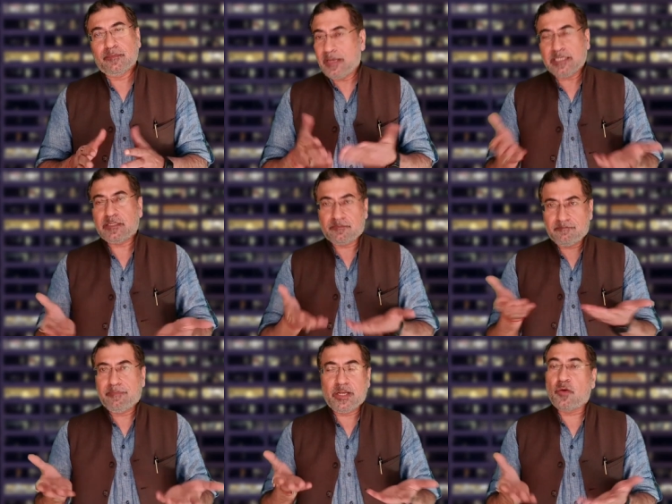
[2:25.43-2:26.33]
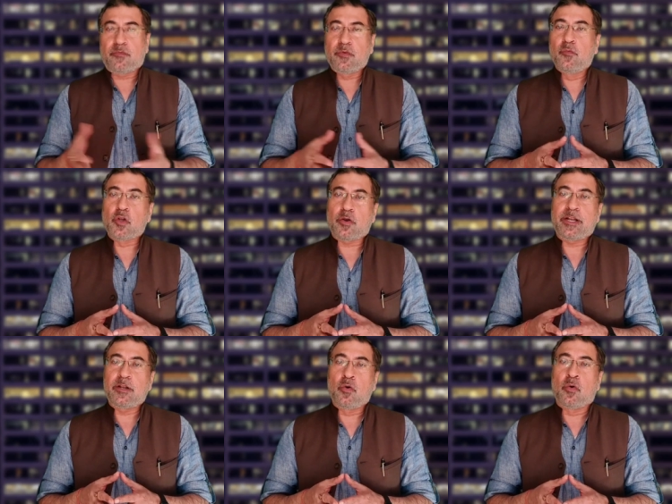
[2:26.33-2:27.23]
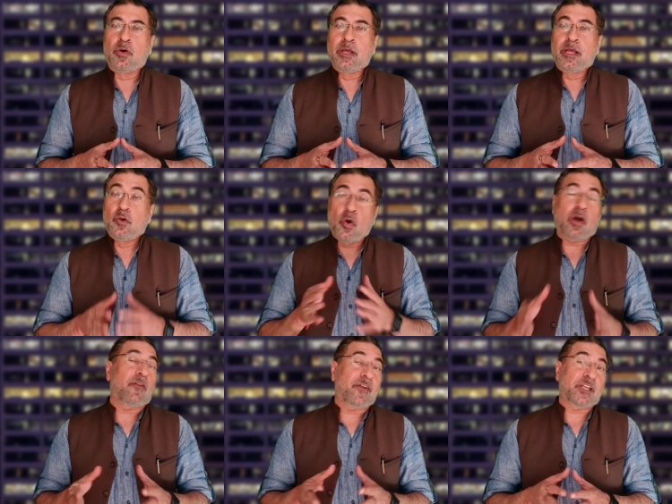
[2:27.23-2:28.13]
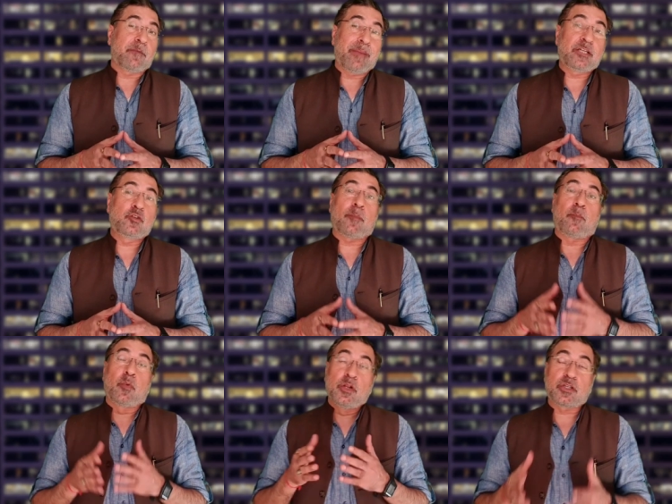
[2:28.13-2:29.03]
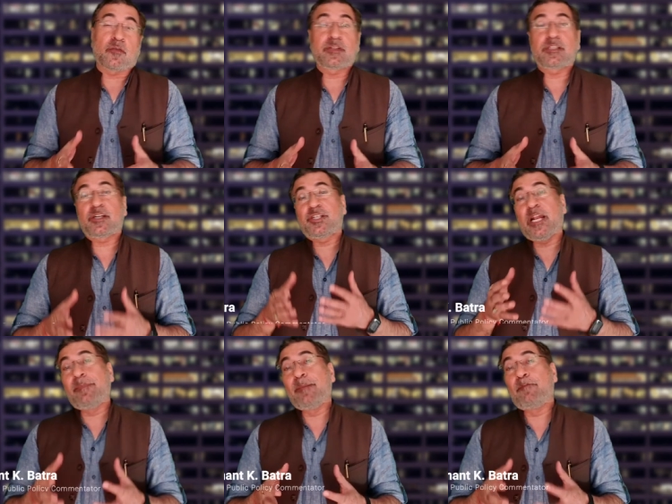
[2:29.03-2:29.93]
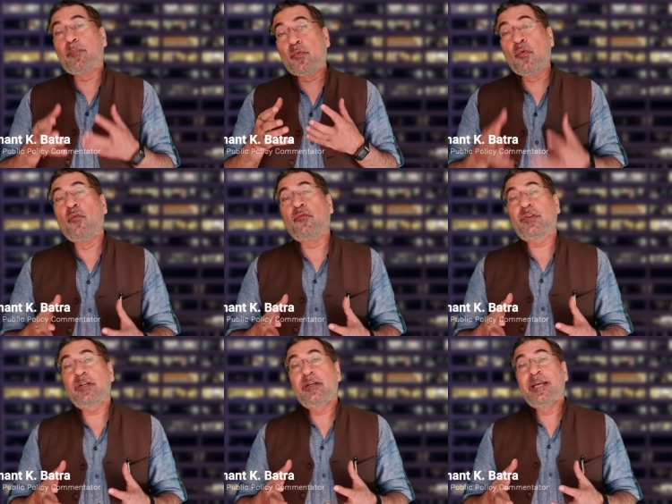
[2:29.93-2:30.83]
as many of you would already know, no confession made to a police officer shall be proved